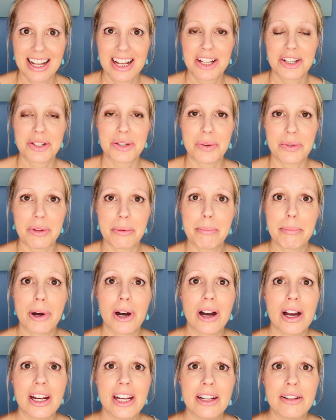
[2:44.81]
So the
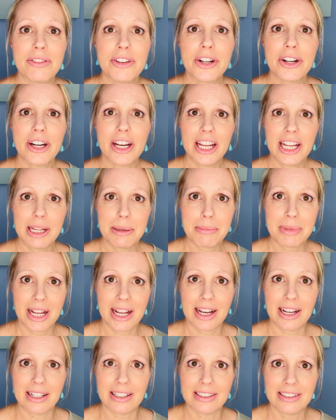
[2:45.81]
body of your
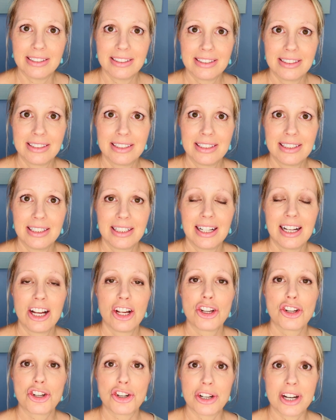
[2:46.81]
email
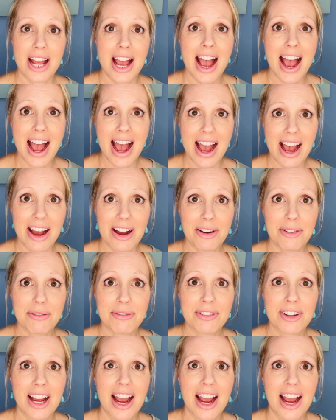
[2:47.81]
should have